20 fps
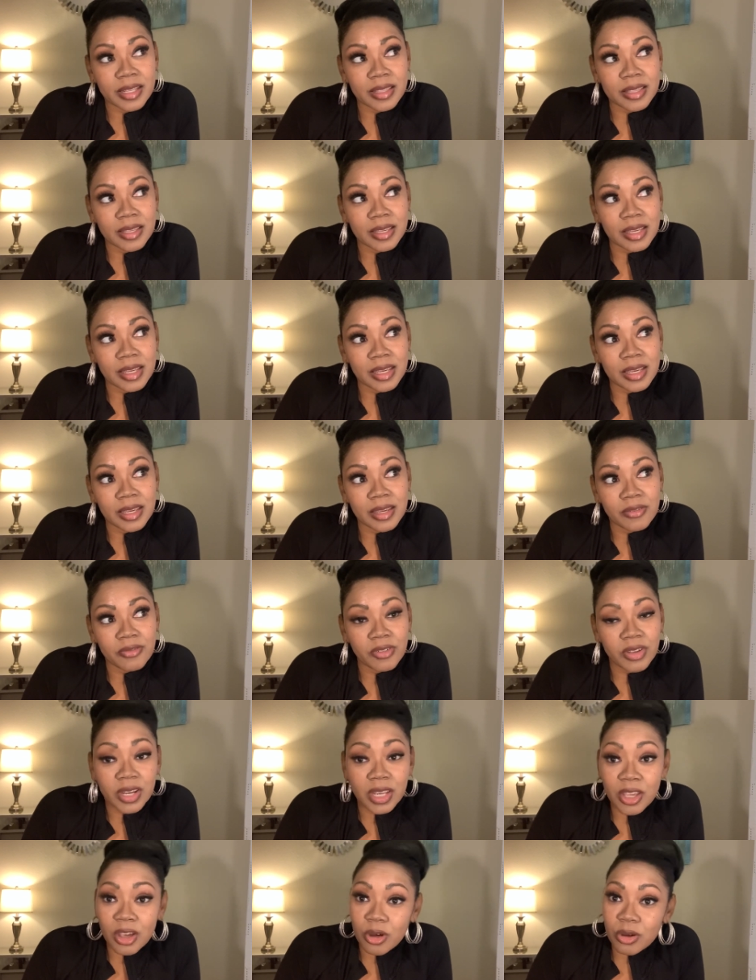the
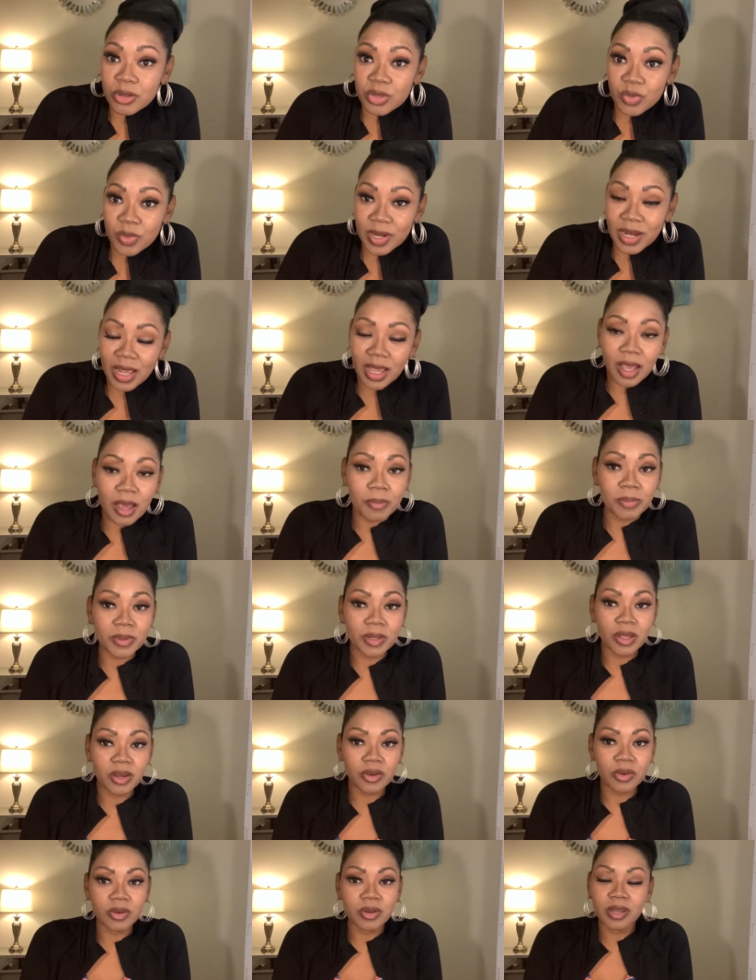videos when I
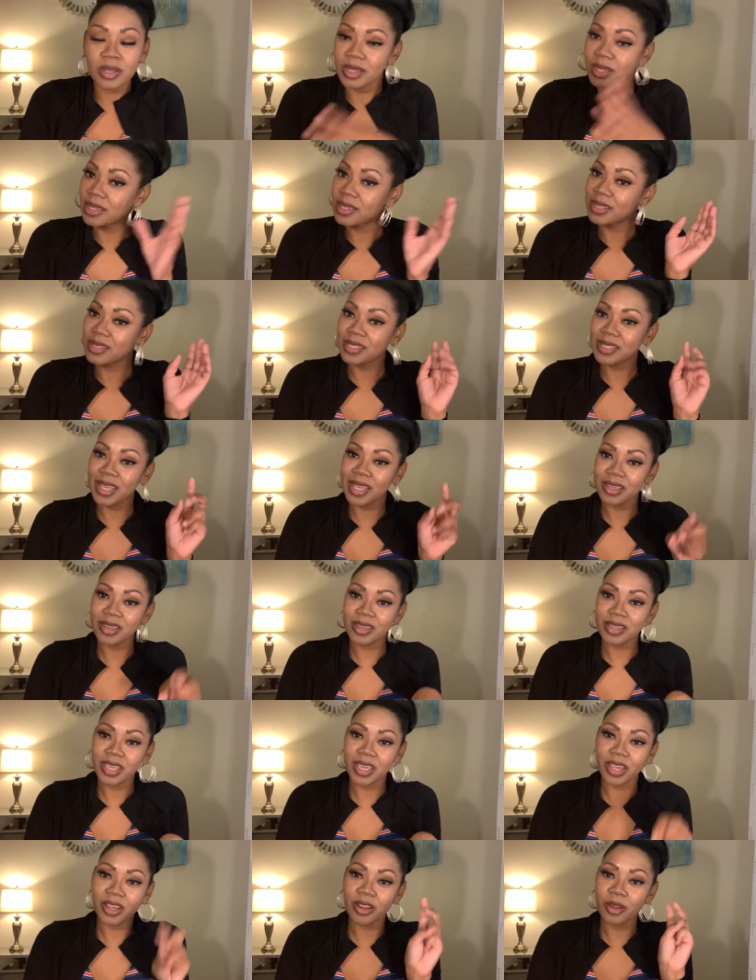upload. Take good
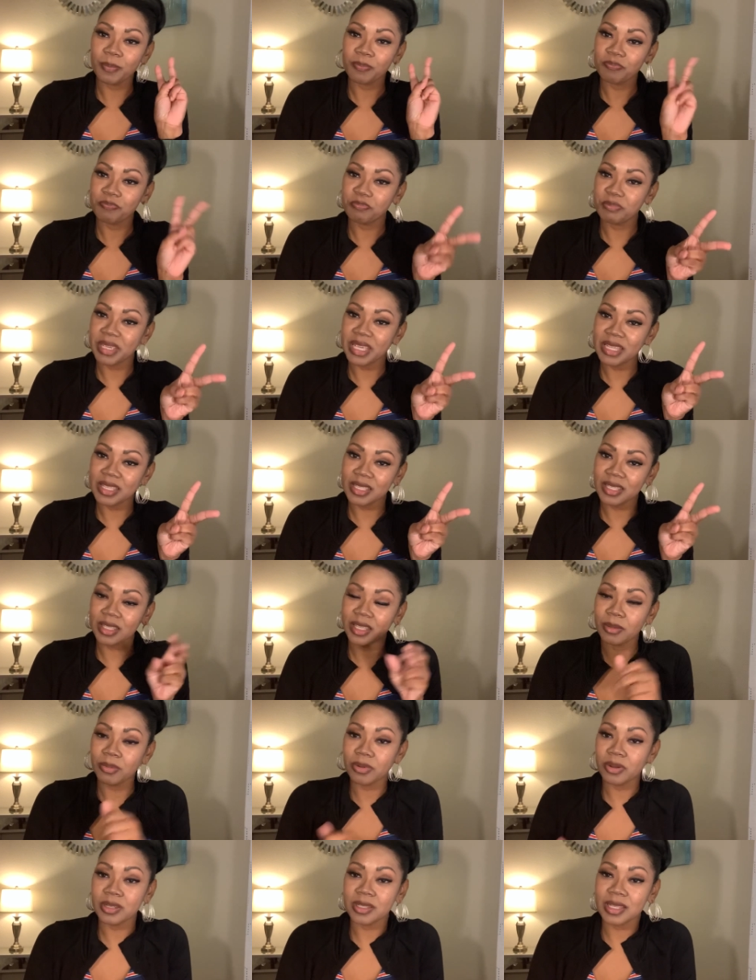care. Peace,
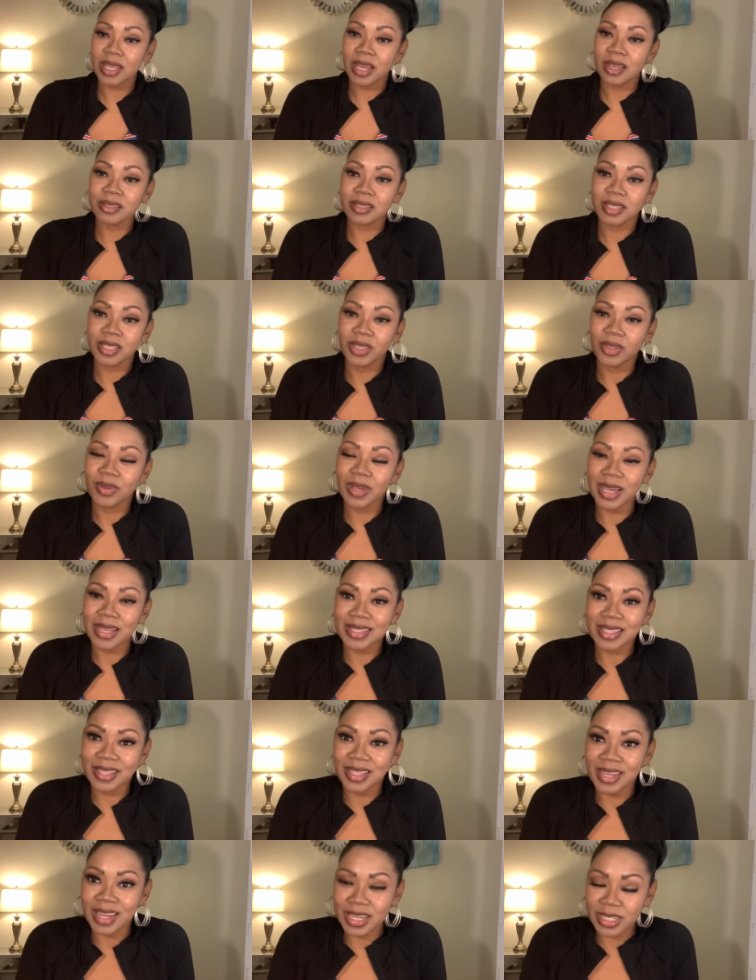Libras. I'll see you guys in the
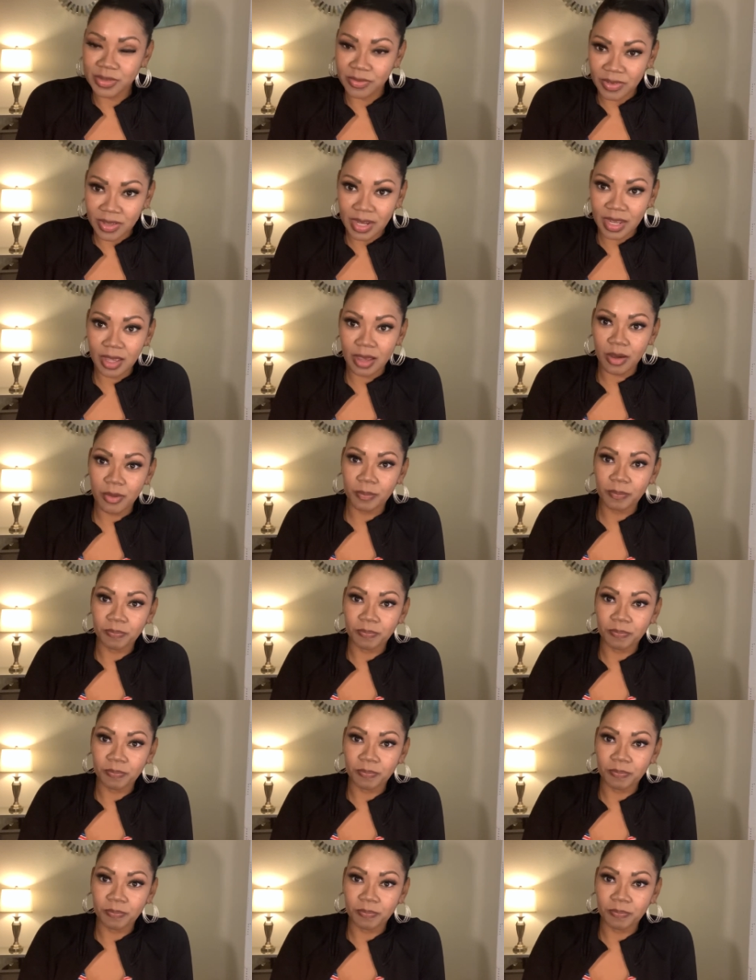next video.